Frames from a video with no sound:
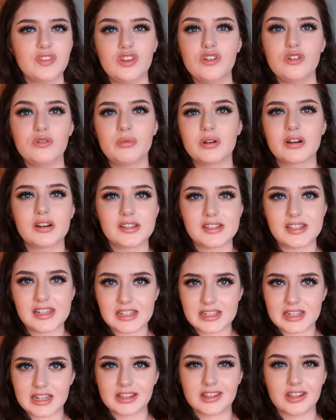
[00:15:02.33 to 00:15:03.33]
view because
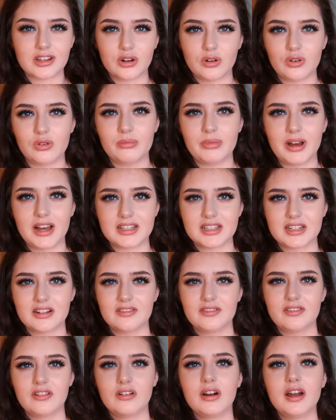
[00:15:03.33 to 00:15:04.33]
he's like the co-ambassador
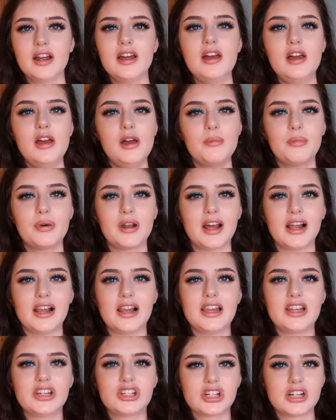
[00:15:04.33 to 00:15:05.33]
for it, but I
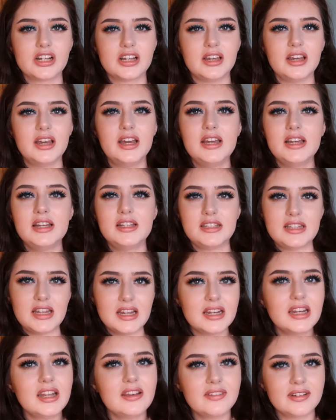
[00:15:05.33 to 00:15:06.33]
literally
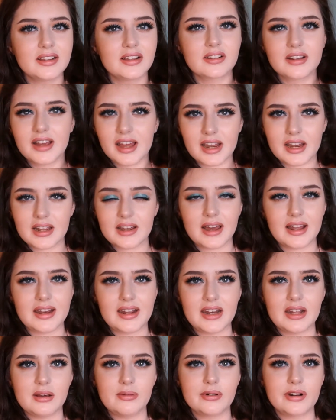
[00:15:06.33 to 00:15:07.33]
didn't even look at
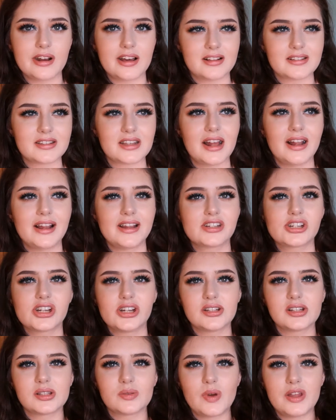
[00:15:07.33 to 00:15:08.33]
anyone else. I
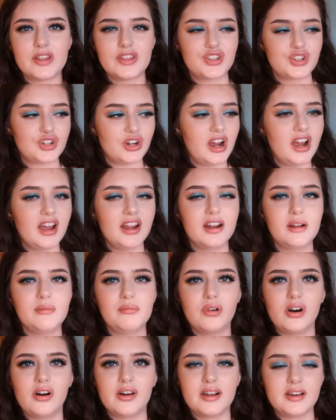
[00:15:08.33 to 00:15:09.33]
literally just went straight and
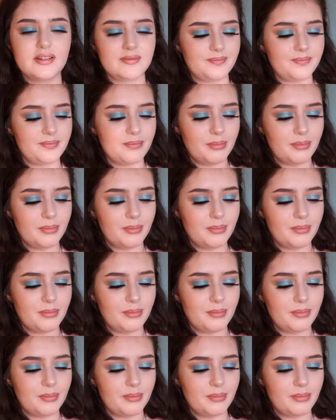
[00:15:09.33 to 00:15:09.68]
bought it.